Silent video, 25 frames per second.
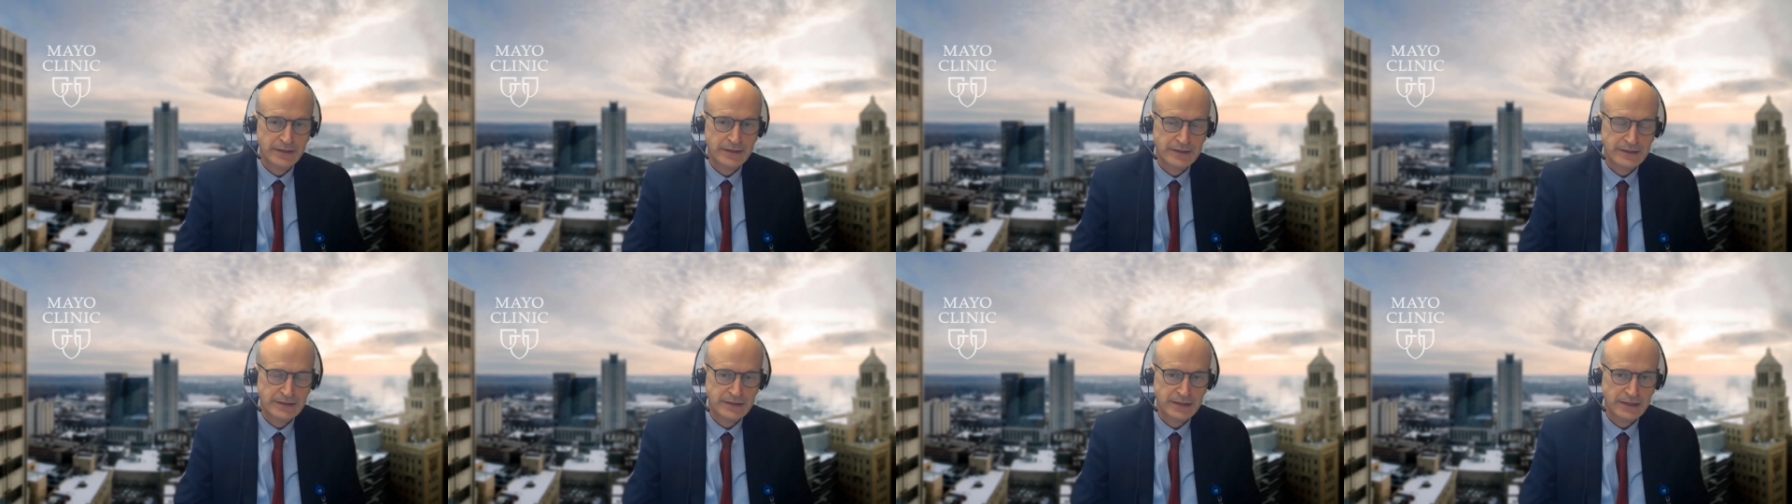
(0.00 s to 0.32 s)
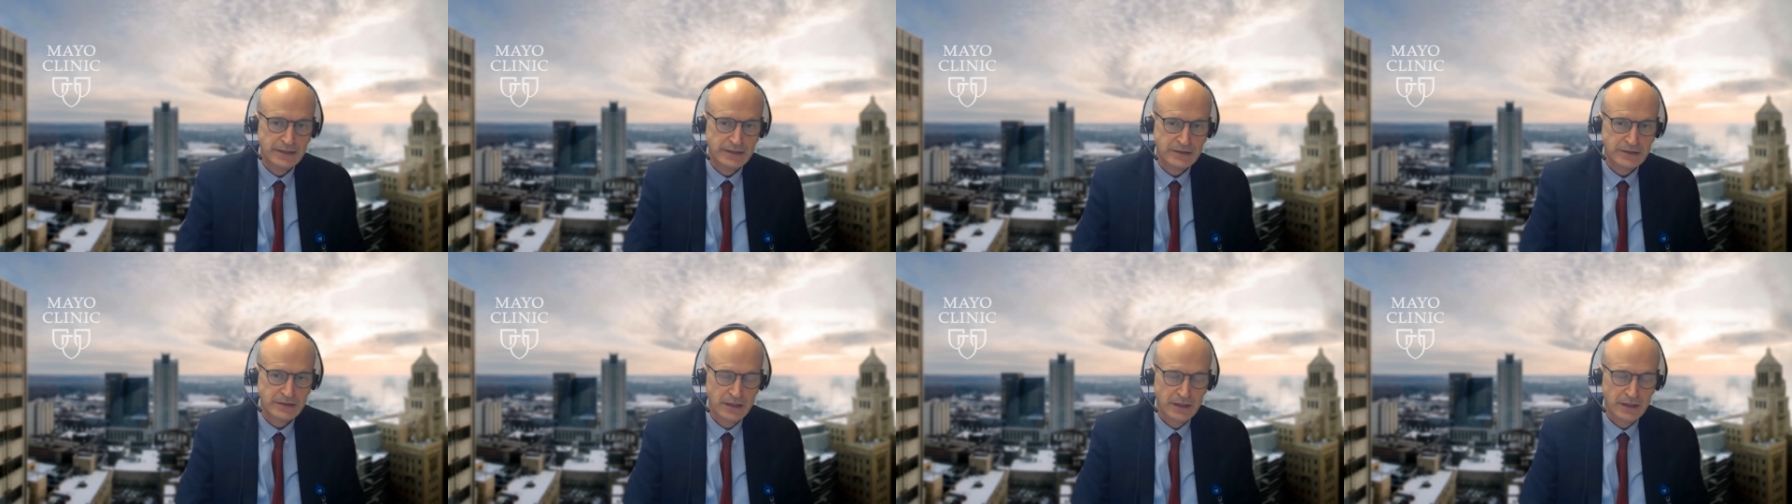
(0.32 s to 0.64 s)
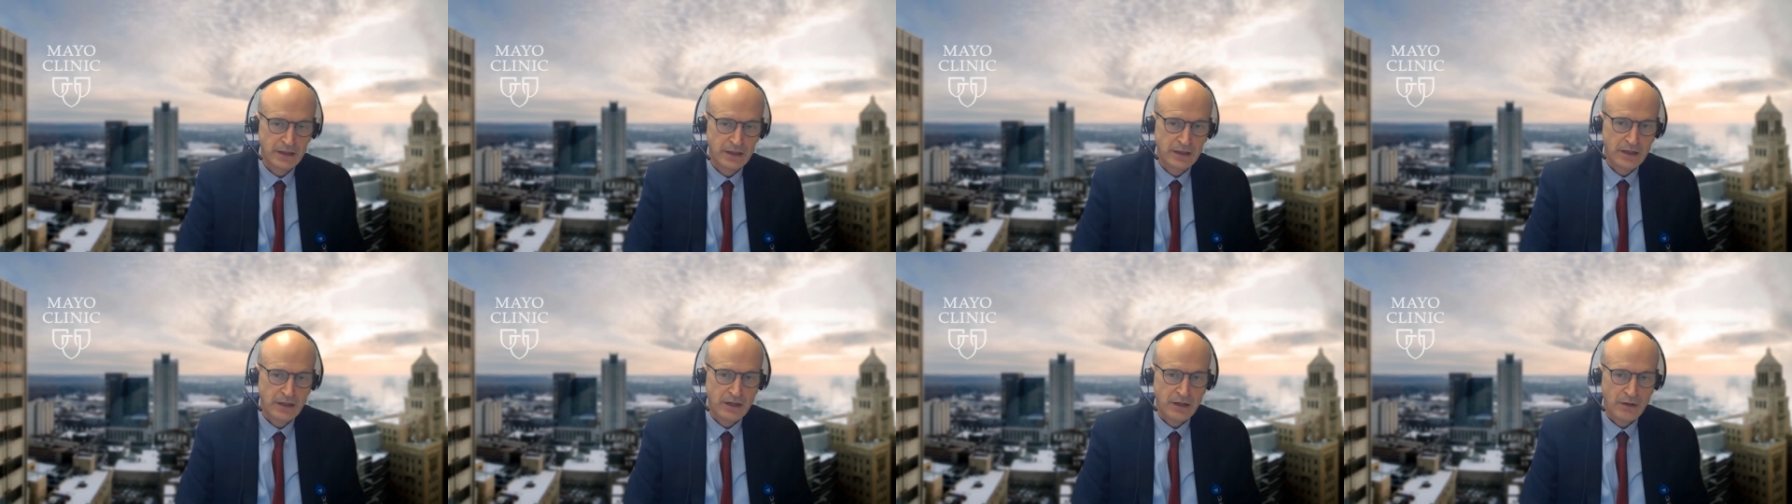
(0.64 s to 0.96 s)
disease
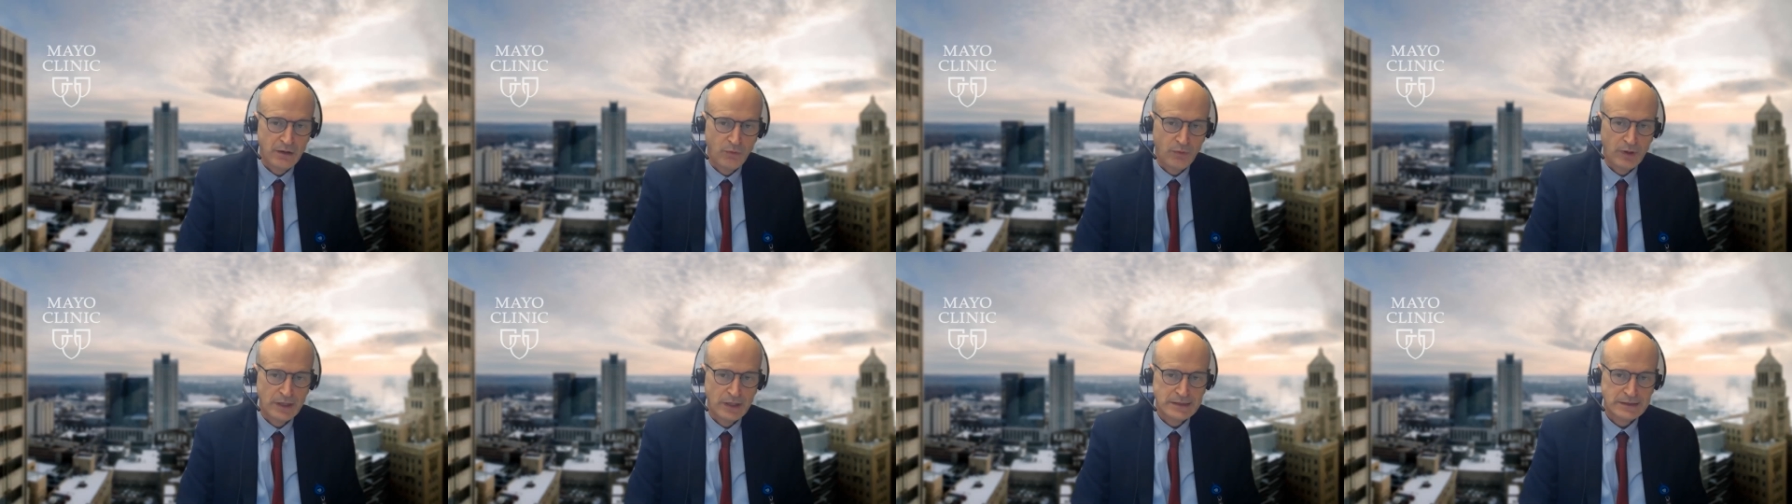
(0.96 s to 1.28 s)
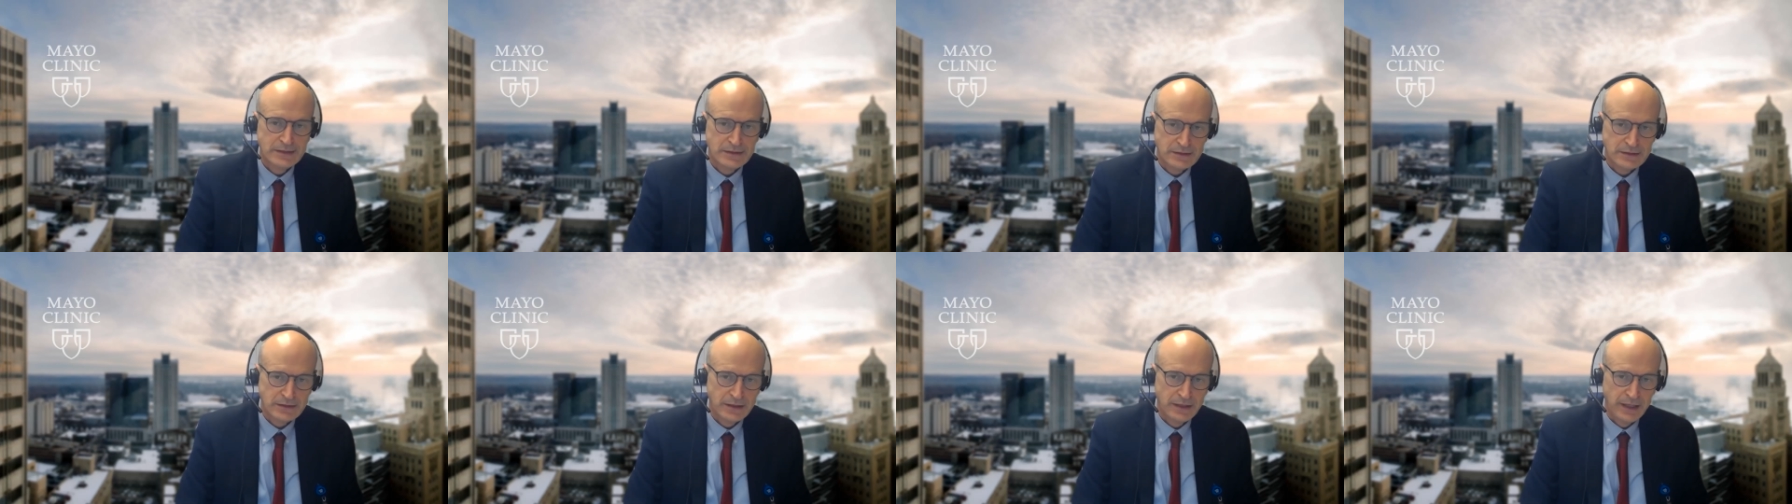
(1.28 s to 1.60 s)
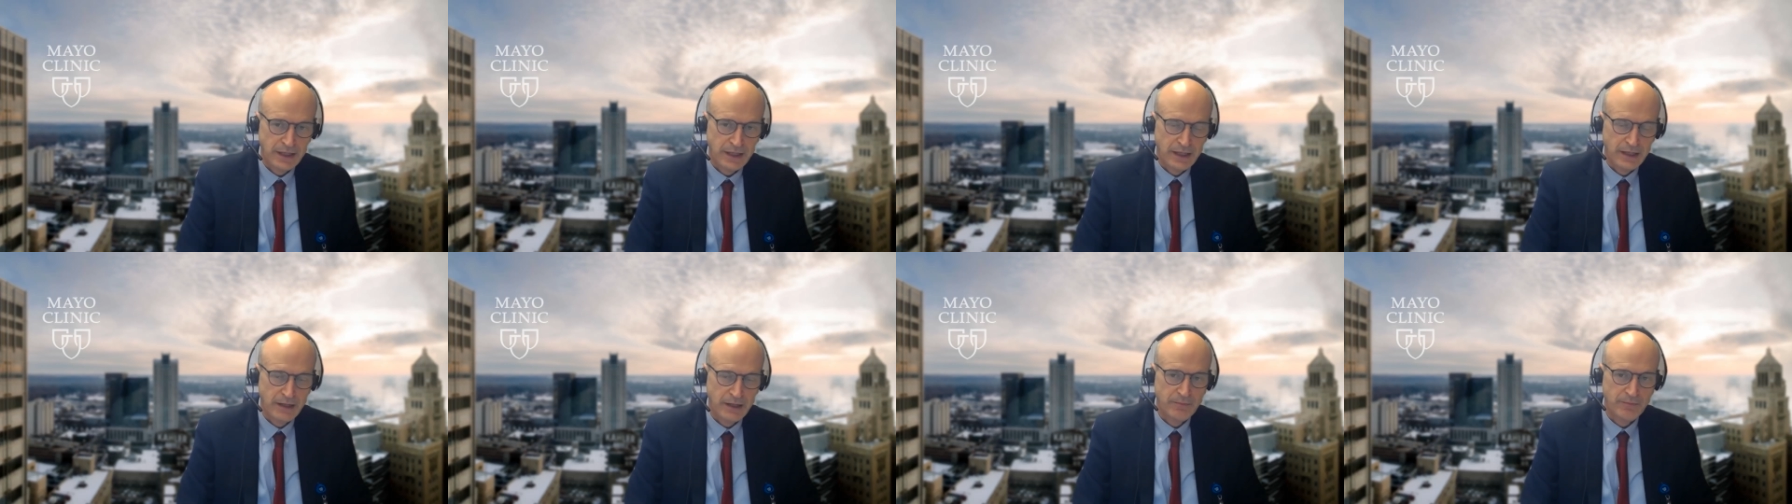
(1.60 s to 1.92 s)
was
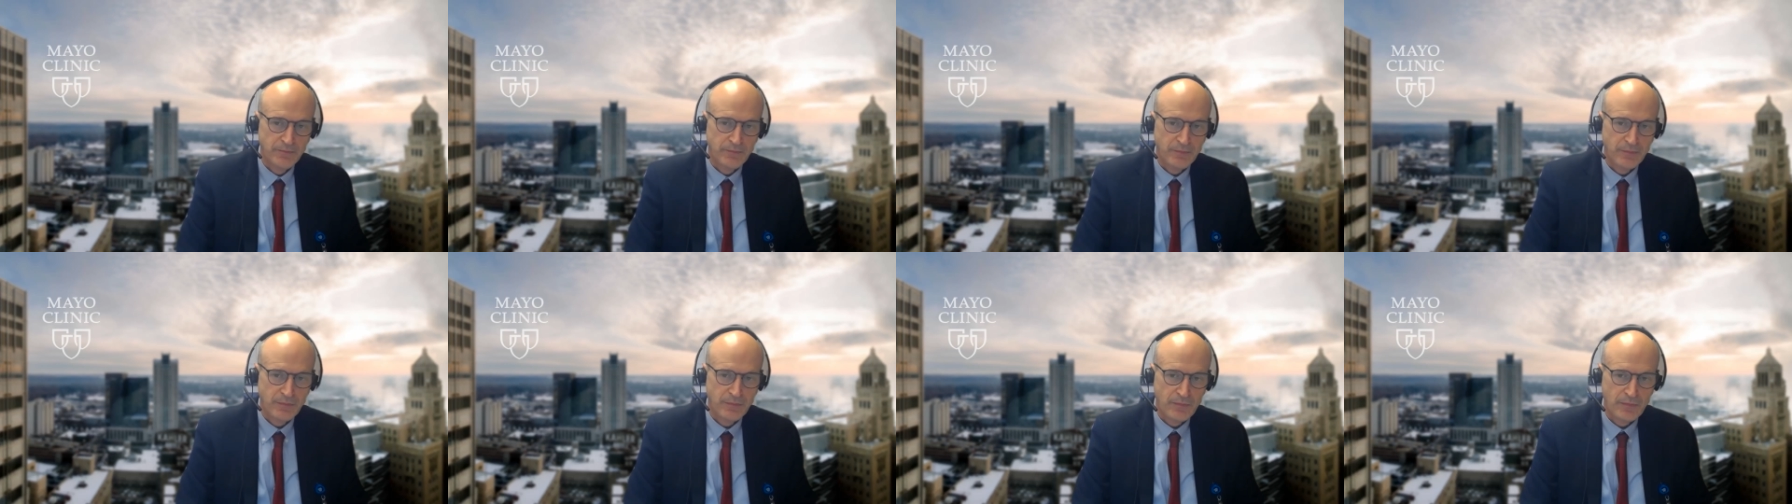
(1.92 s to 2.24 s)
um,